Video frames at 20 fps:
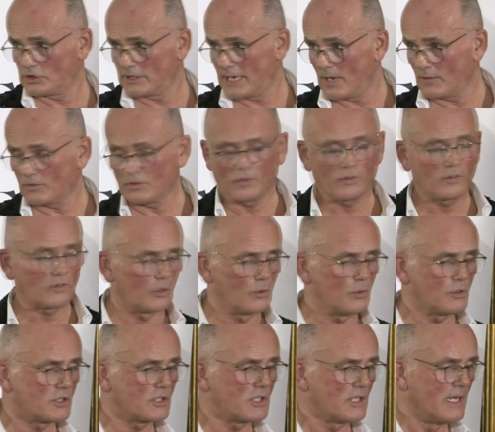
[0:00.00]
trouser
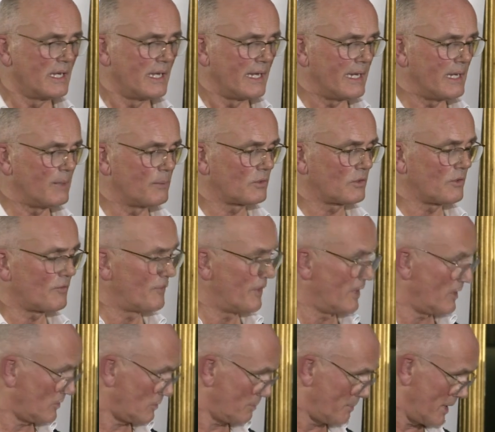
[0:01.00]
suit. He was the
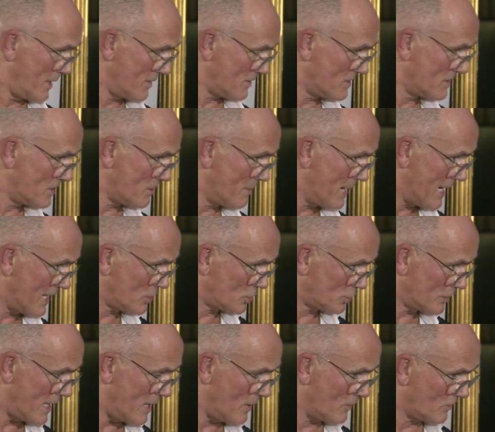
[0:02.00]
first person to make
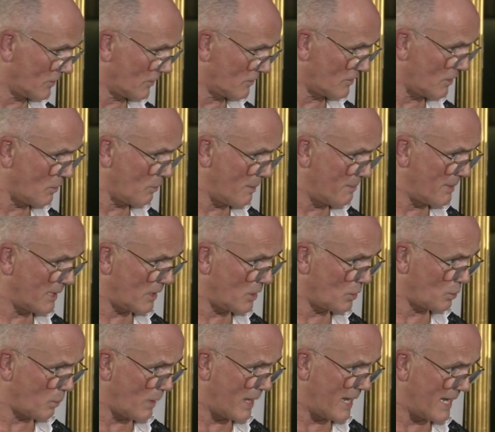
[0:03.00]
trousers that women
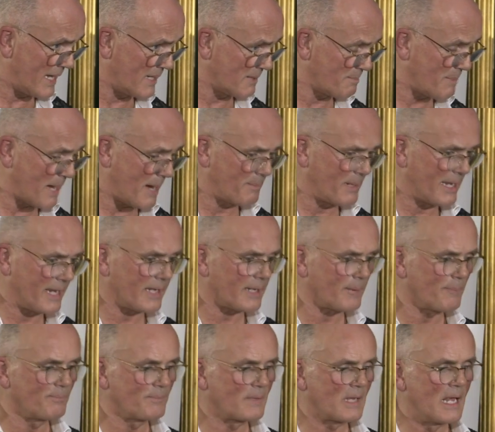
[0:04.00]
could wear in public.
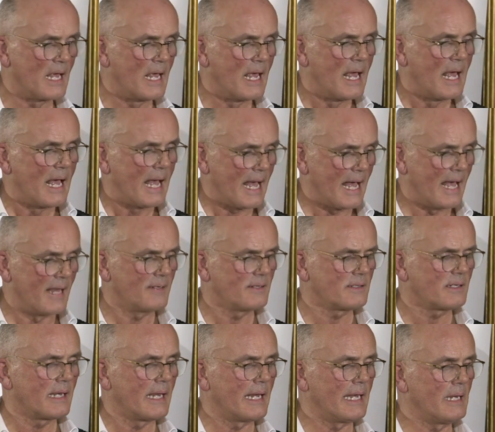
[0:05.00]
And
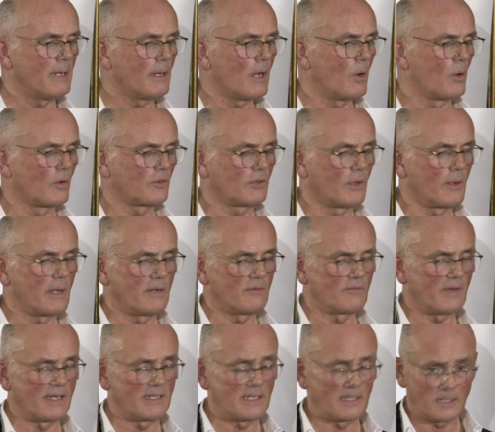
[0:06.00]
he also
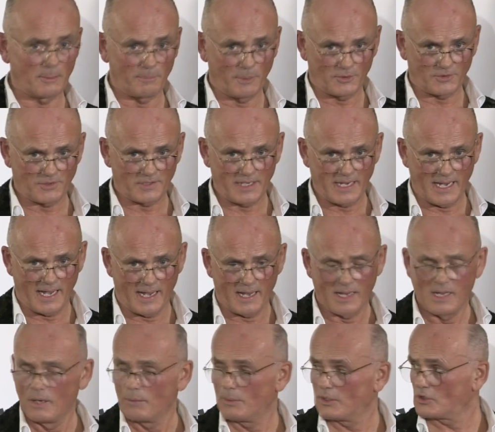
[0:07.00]
invented the bustier,
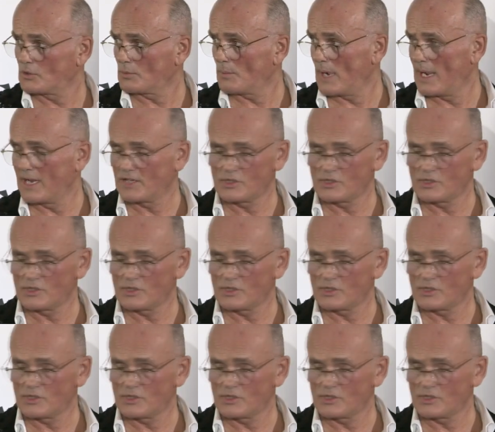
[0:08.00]
which is why I